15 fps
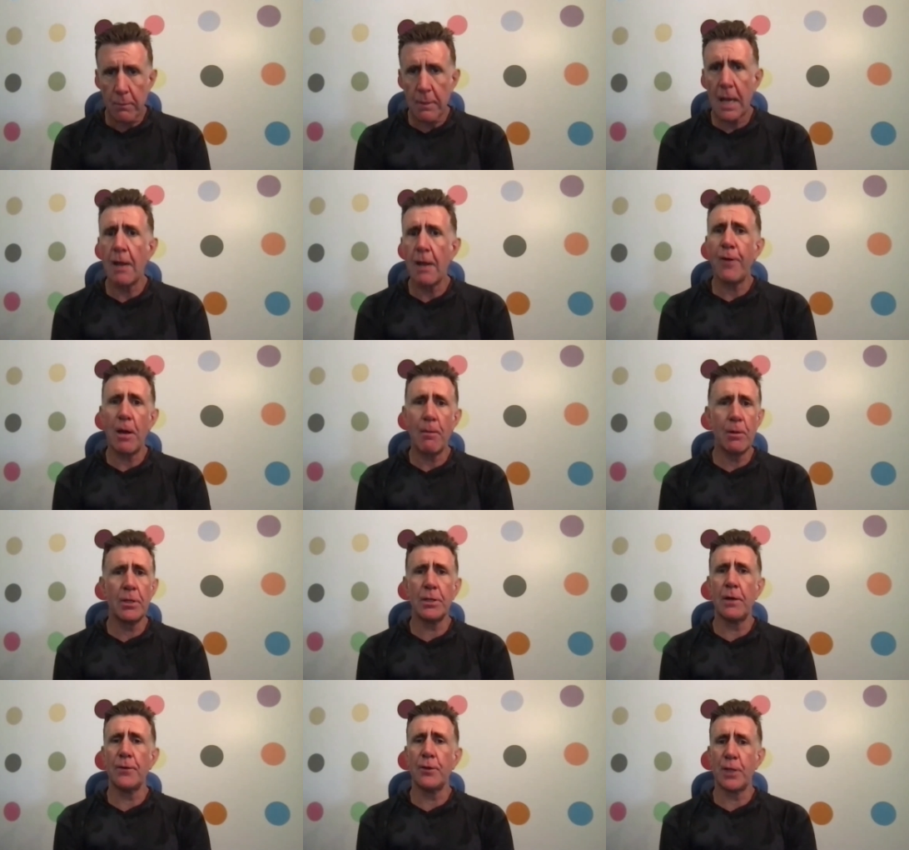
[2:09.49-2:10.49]
And I found
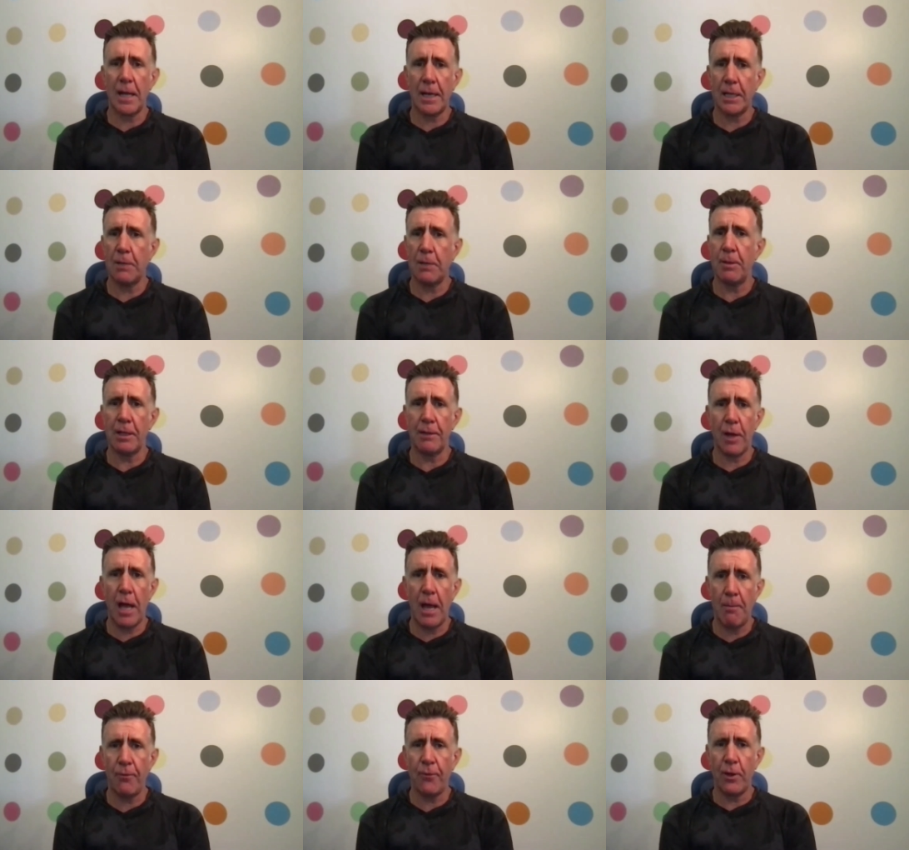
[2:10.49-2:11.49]
myself standing in the middle of a
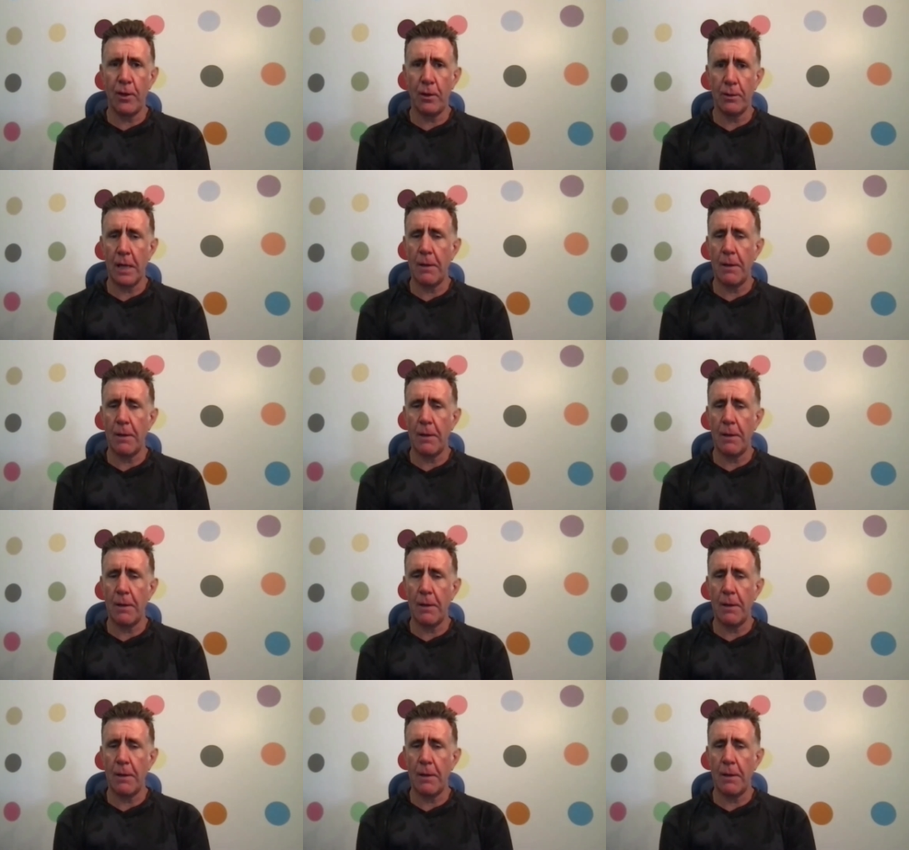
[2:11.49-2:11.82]
hemp field,